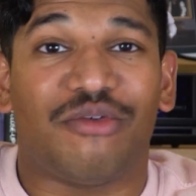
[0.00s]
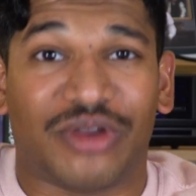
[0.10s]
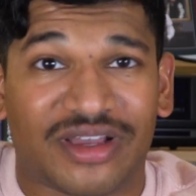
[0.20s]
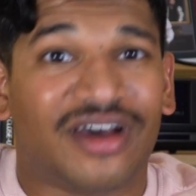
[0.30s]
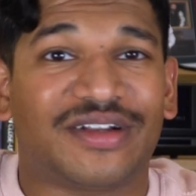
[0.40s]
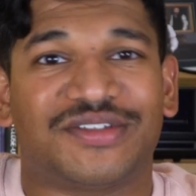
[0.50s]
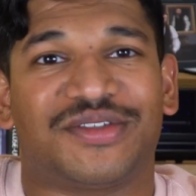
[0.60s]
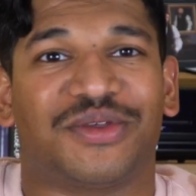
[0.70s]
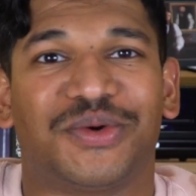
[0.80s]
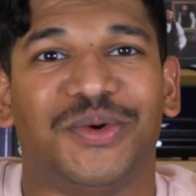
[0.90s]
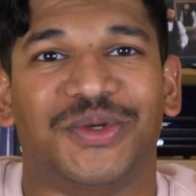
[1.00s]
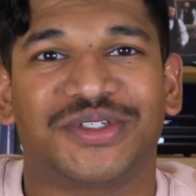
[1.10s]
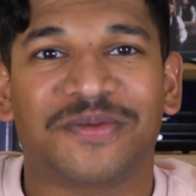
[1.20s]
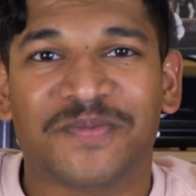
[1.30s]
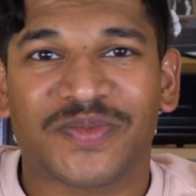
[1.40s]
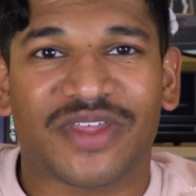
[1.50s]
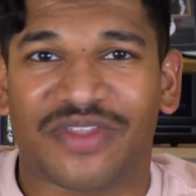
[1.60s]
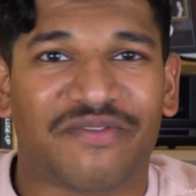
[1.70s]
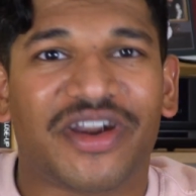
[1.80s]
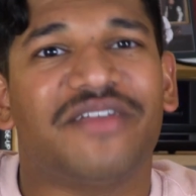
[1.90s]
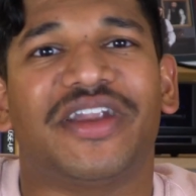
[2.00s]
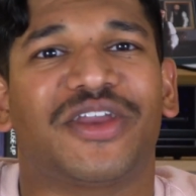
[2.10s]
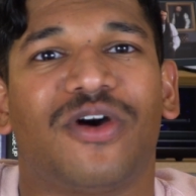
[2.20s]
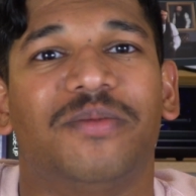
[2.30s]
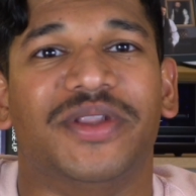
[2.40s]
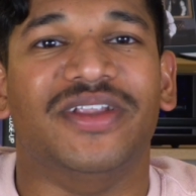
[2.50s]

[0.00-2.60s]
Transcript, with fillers: regardless of the course, they're very, very common.